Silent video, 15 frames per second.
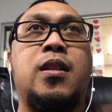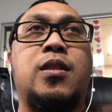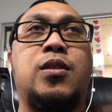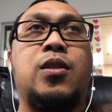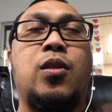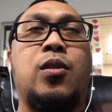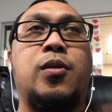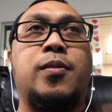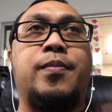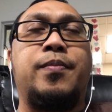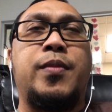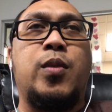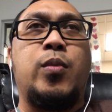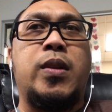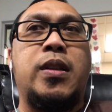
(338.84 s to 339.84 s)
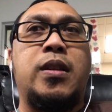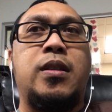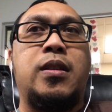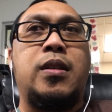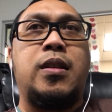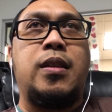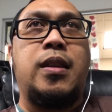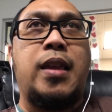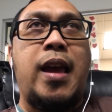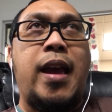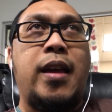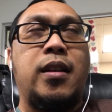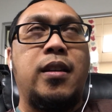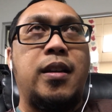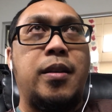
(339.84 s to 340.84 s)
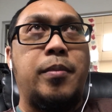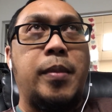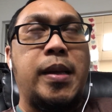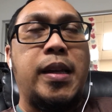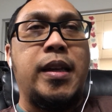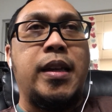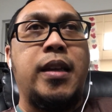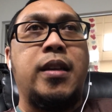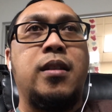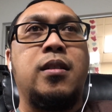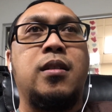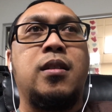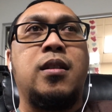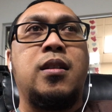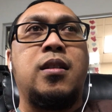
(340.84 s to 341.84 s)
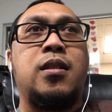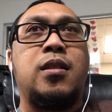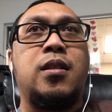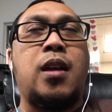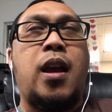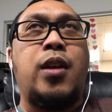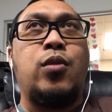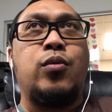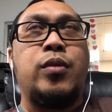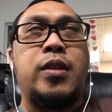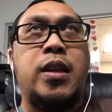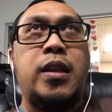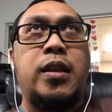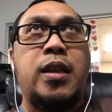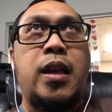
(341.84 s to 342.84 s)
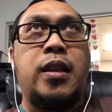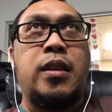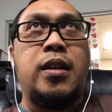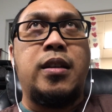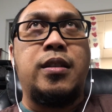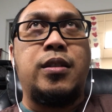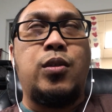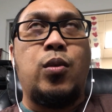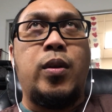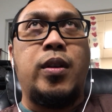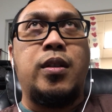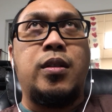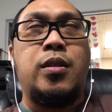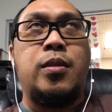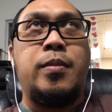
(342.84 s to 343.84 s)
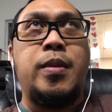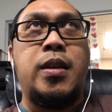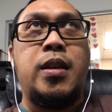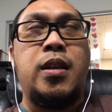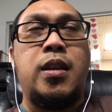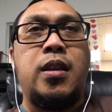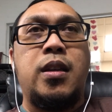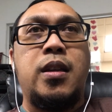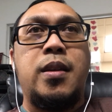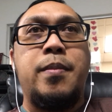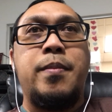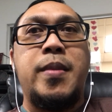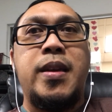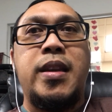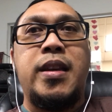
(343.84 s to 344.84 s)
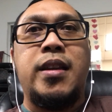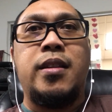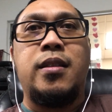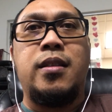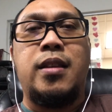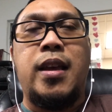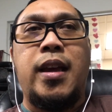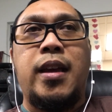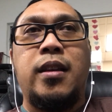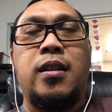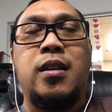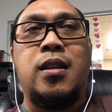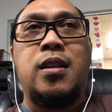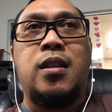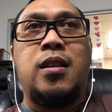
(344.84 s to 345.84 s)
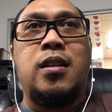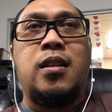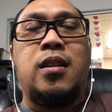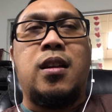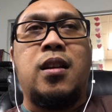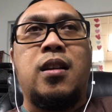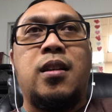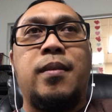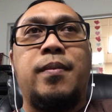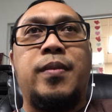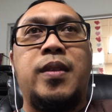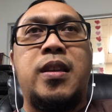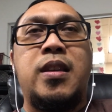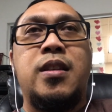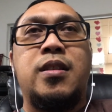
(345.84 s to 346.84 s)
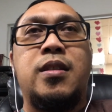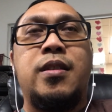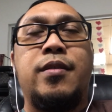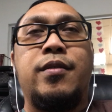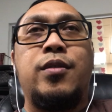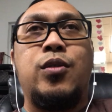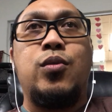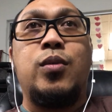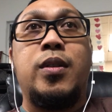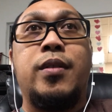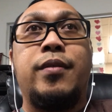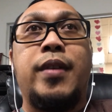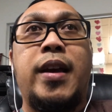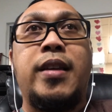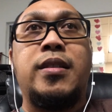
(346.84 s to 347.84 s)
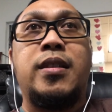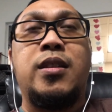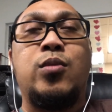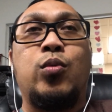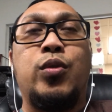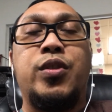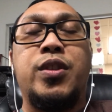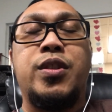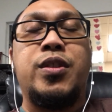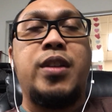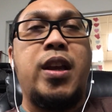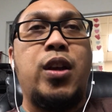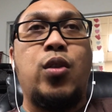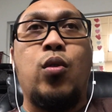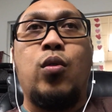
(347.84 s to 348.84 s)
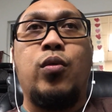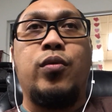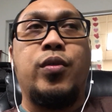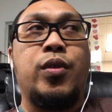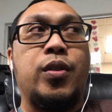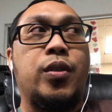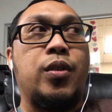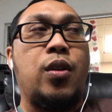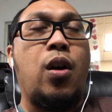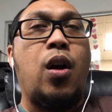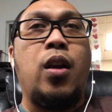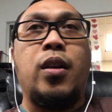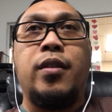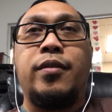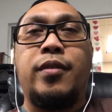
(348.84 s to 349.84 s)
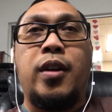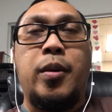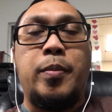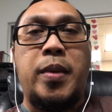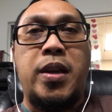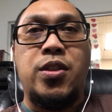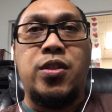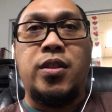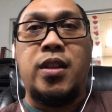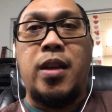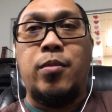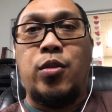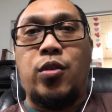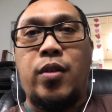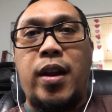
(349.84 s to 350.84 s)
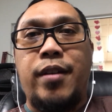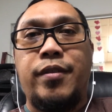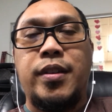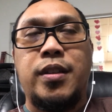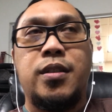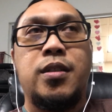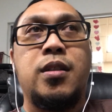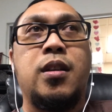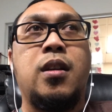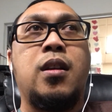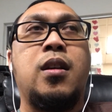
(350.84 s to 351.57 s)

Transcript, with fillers: so with that in mind, I don't think that is going to be immediate that um, these de- new devices will just take over all of our patient demographics.